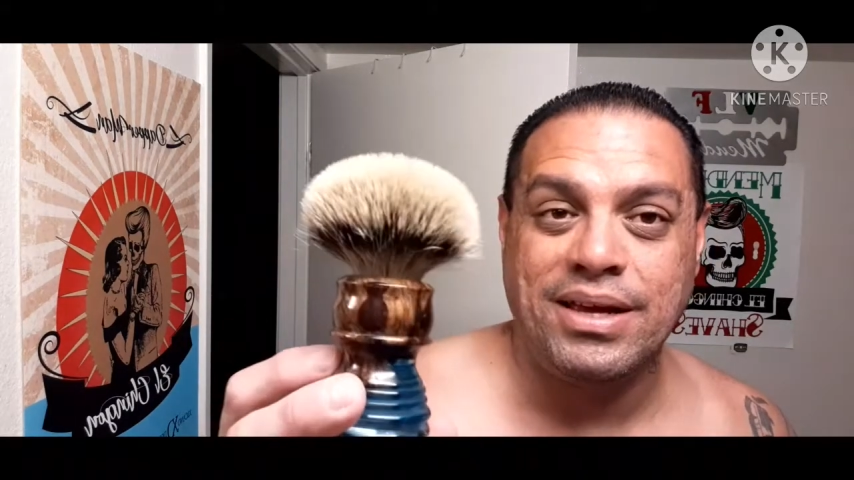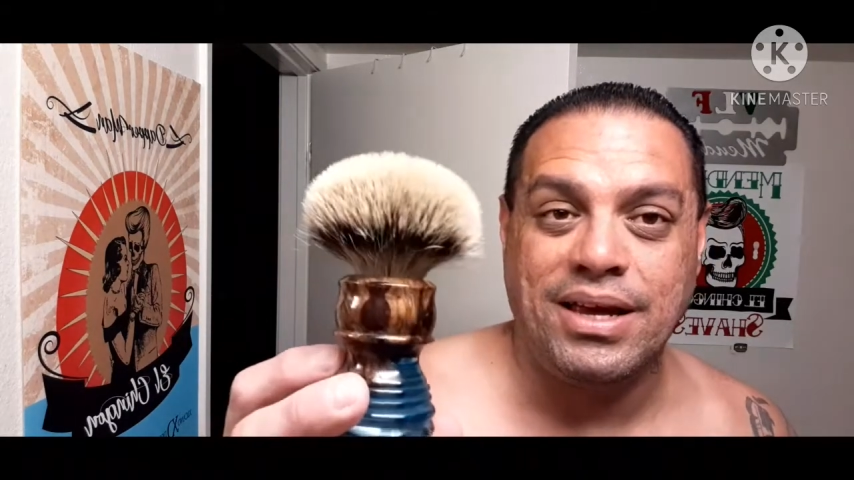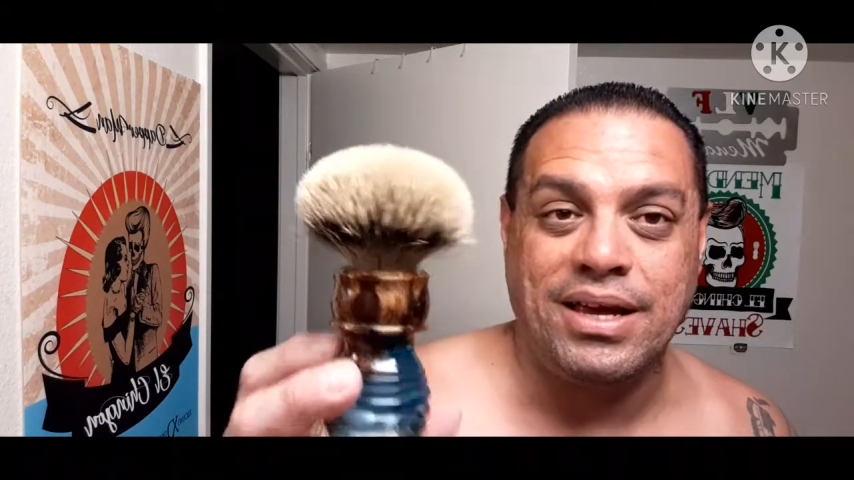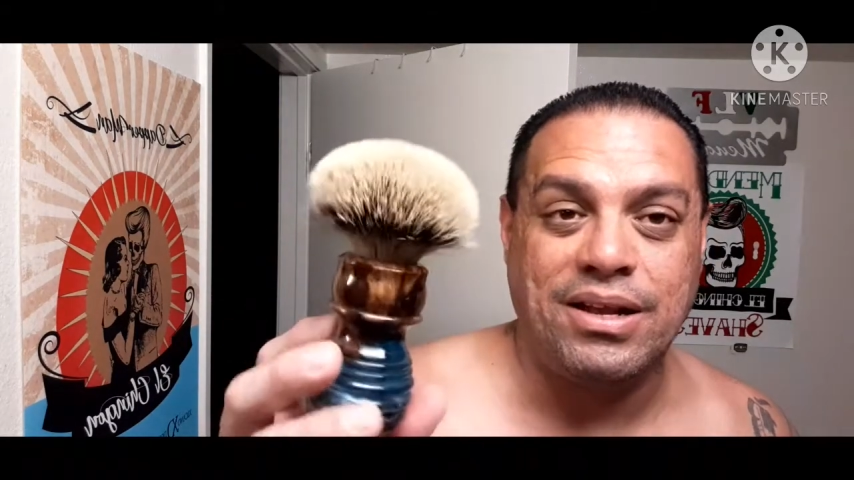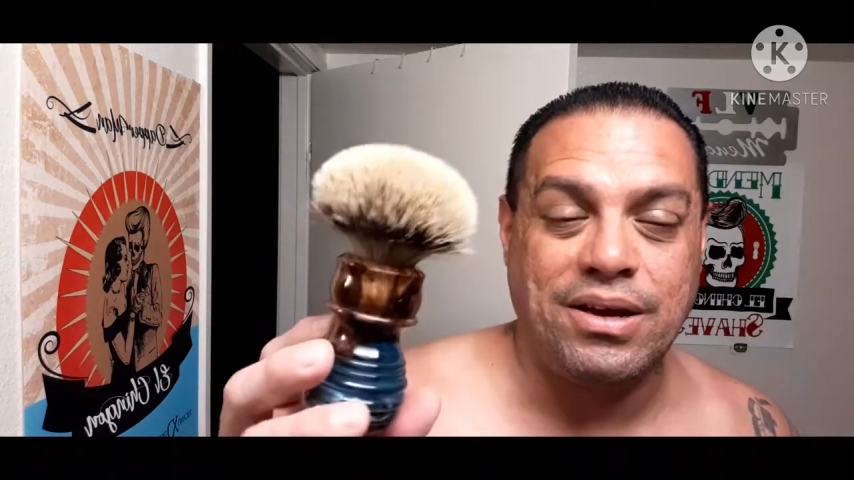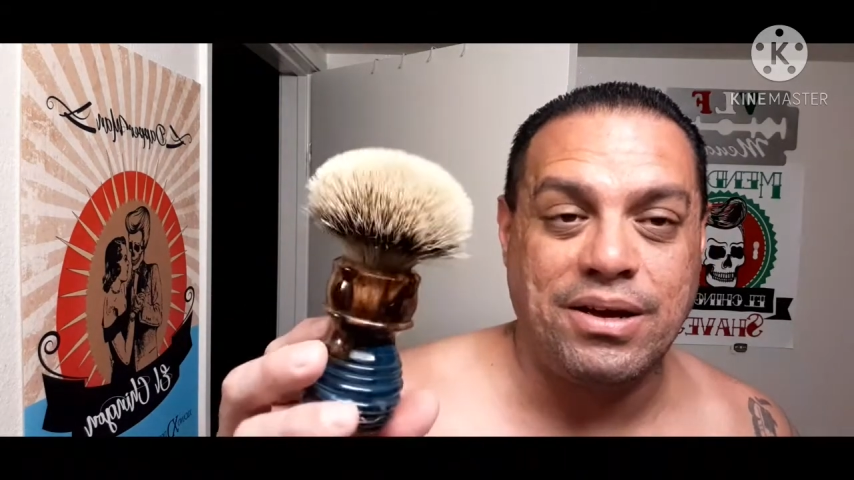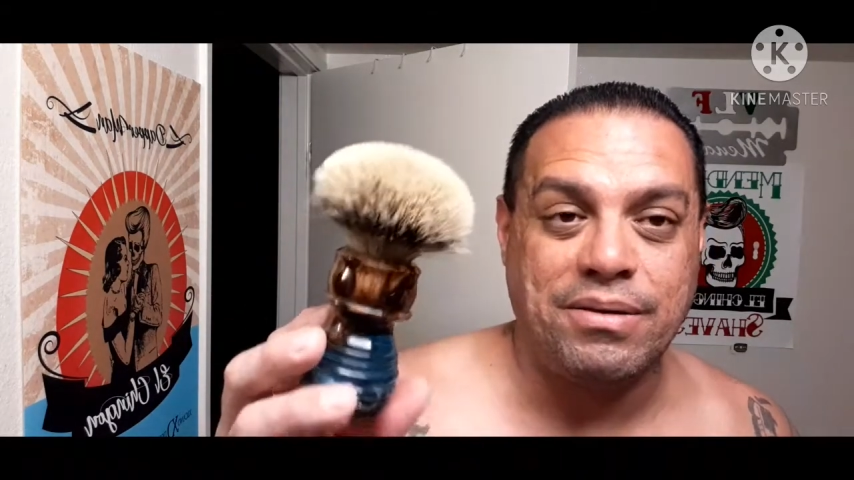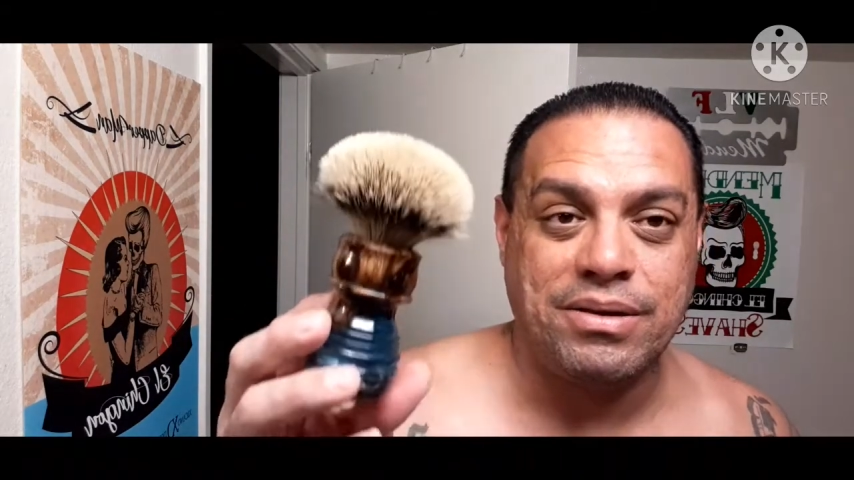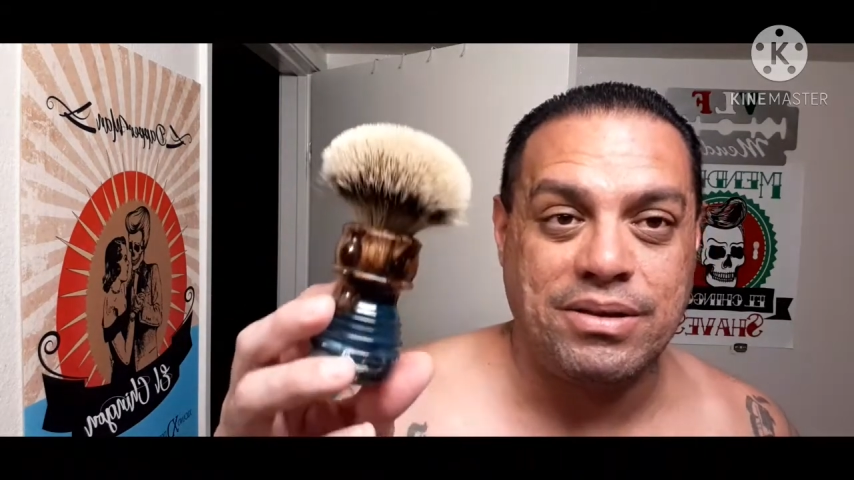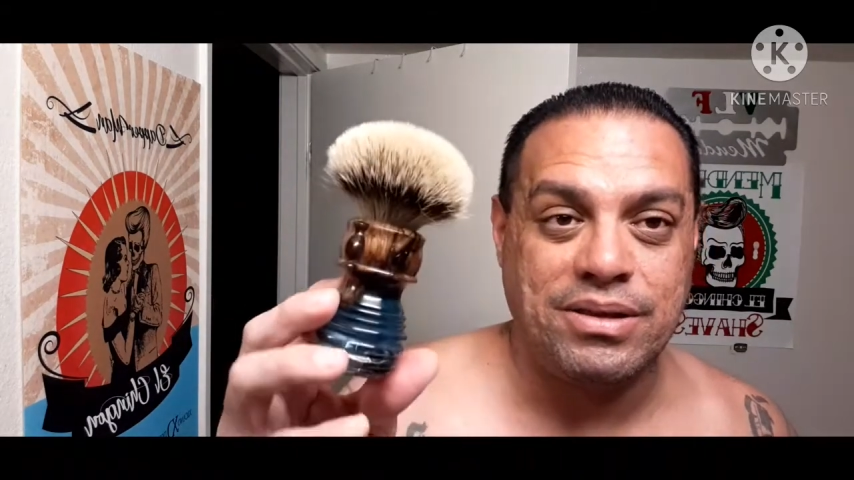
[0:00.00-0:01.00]
And I
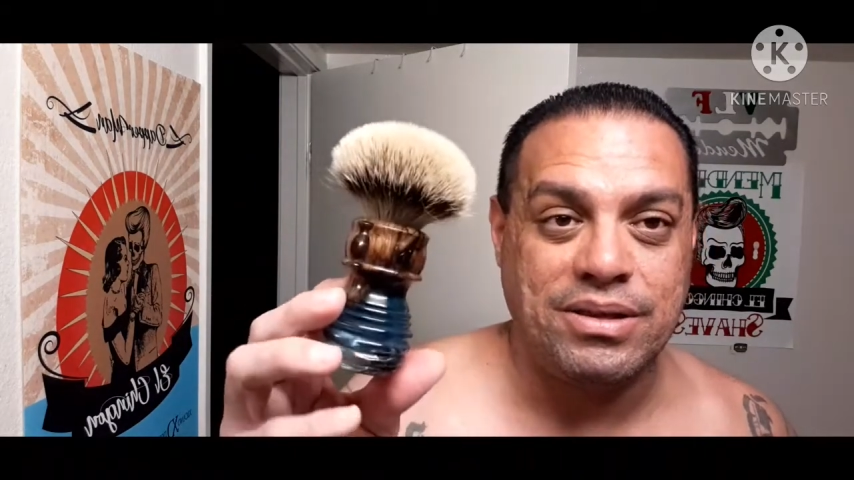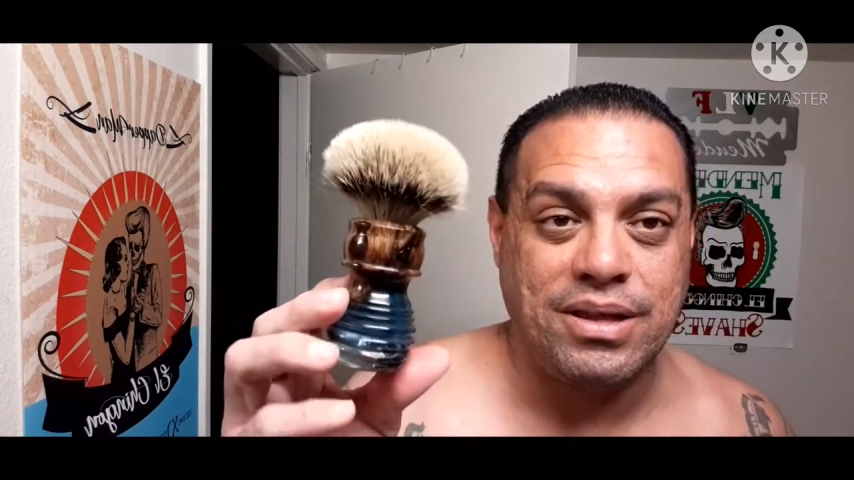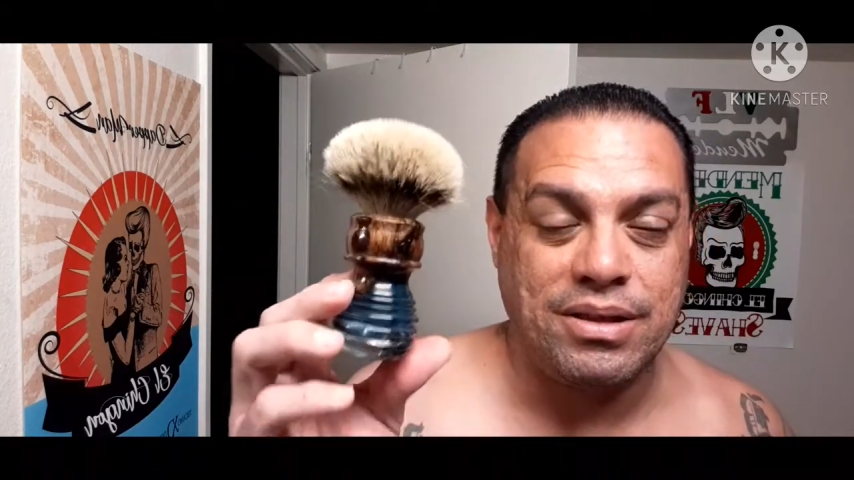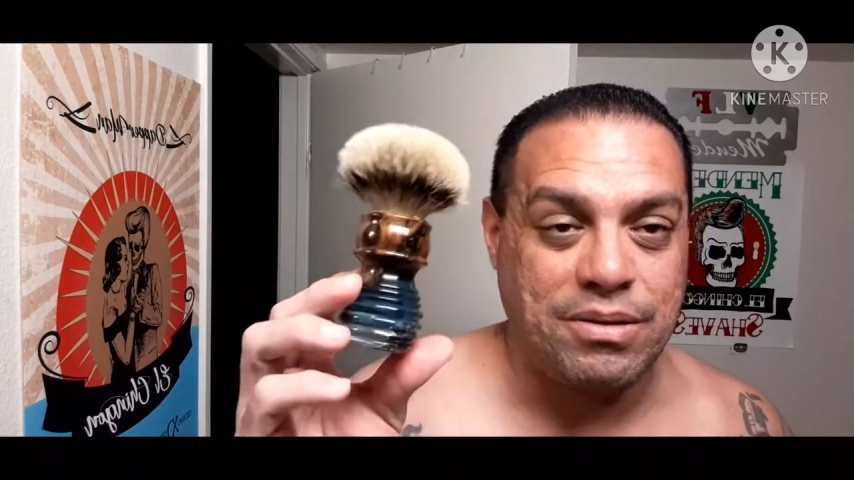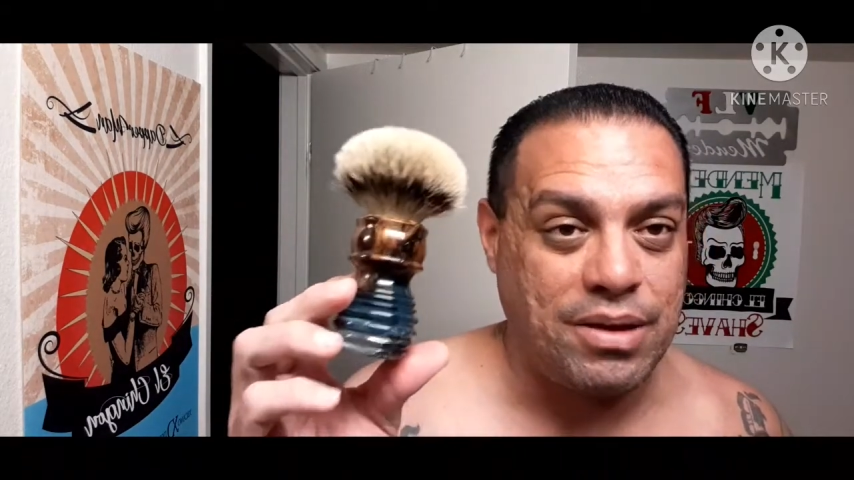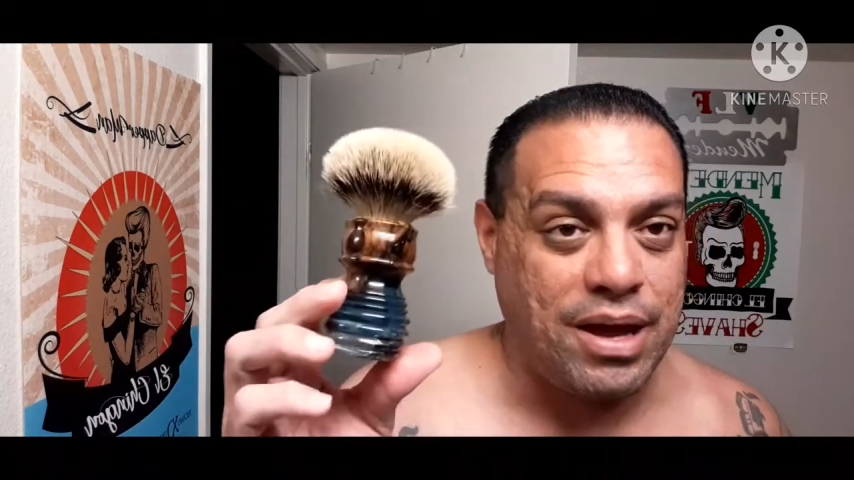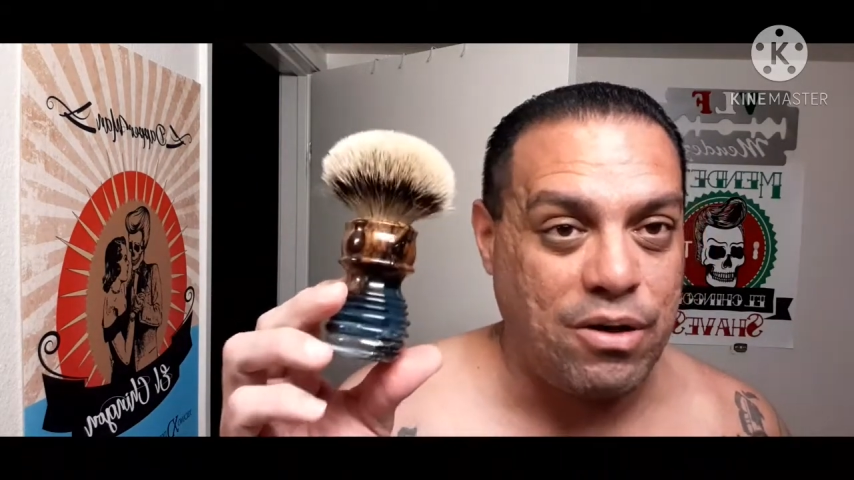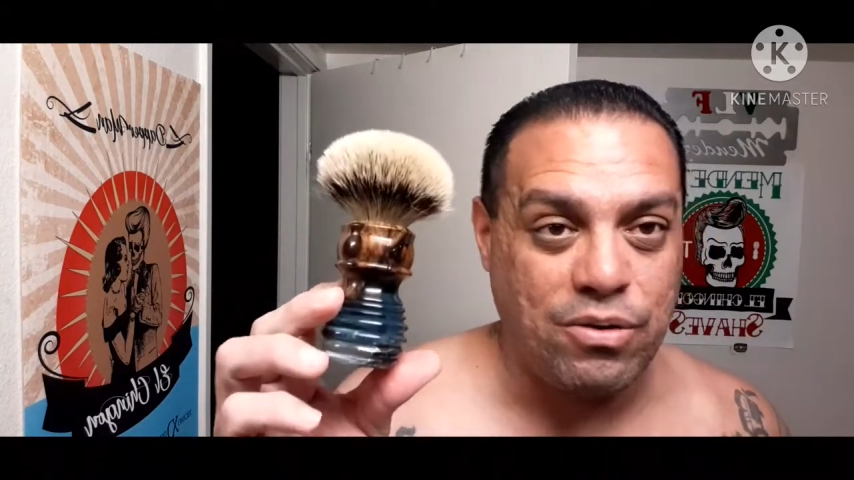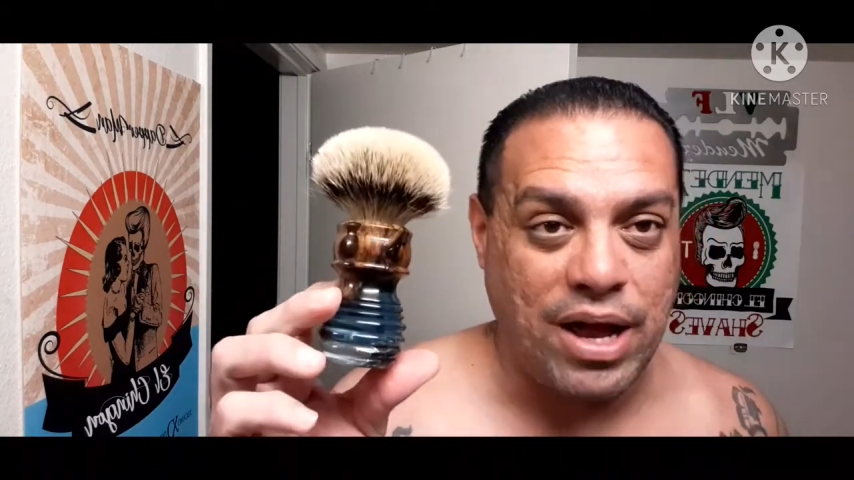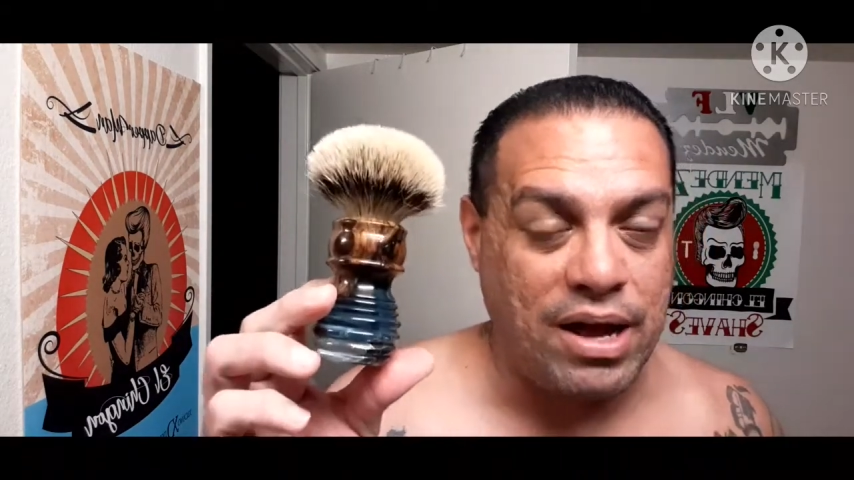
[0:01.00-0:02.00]

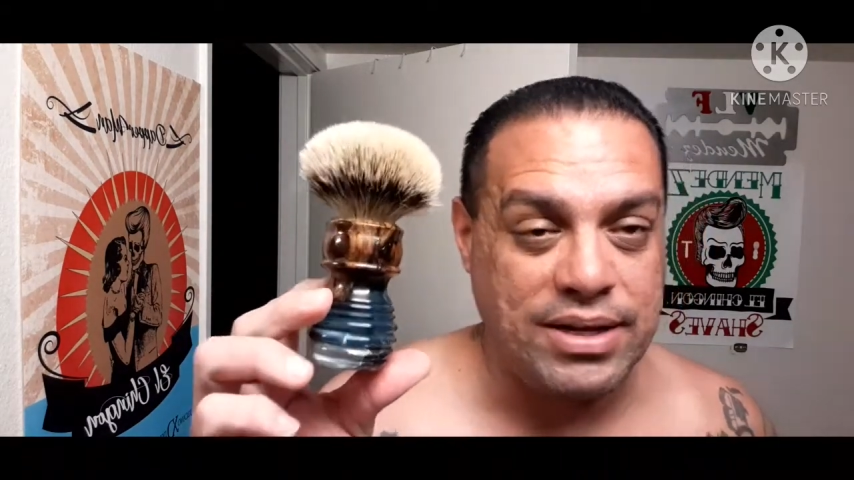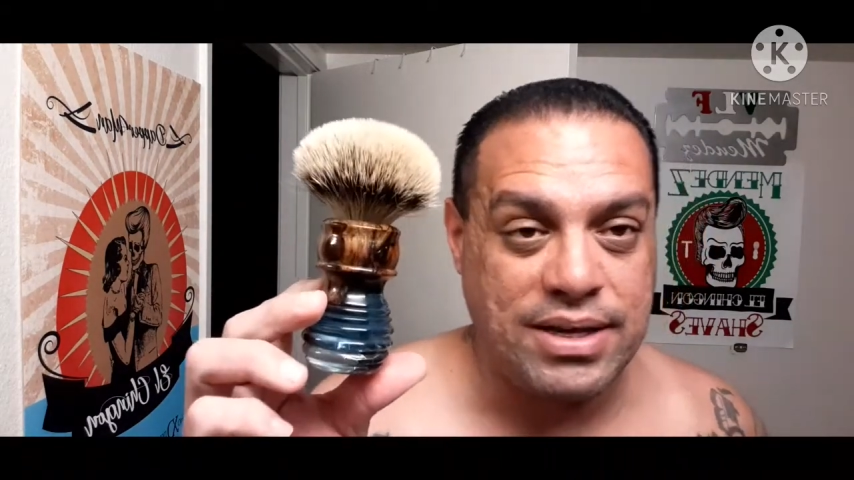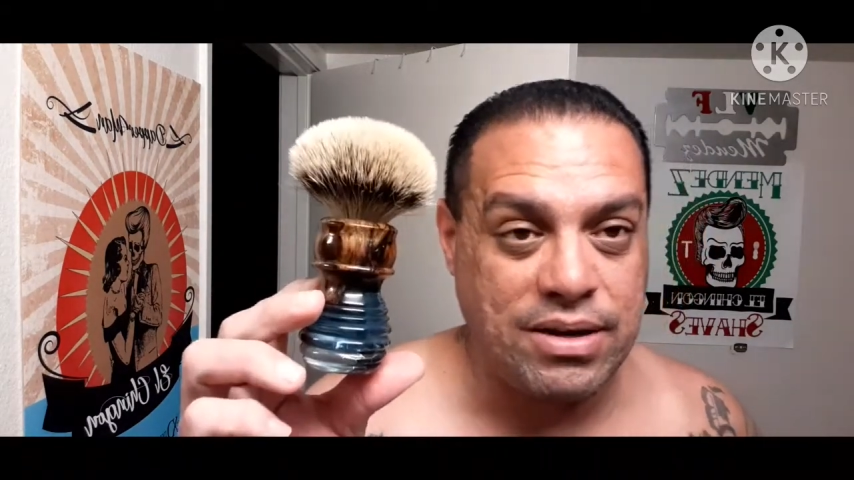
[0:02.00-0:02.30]
don't hand